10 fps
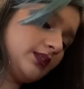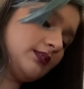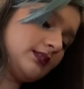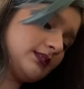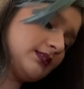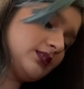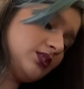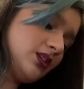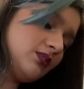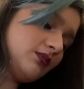this
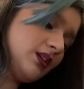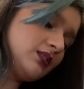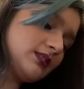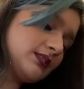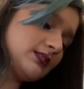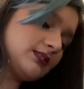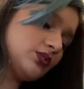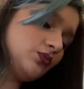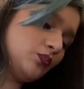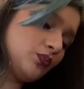shade of red because it's
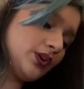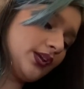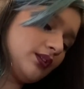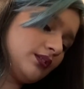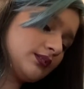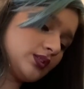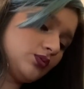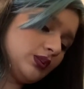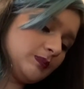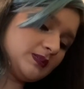too bright. It's too
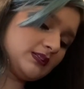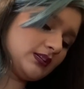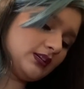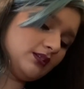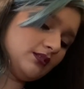lipsticky.